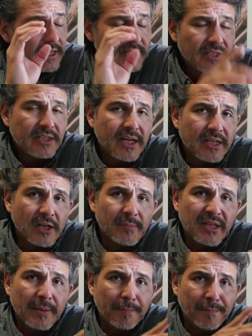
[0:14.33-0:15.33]
This is the kind of
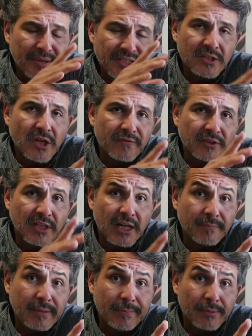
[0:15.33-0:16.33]
topic that pisses off a
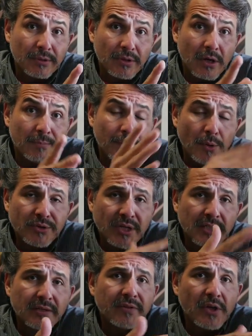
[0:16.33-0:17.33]
lot of people on both
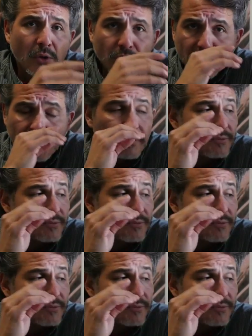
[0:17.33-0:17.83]
sides of the ocean.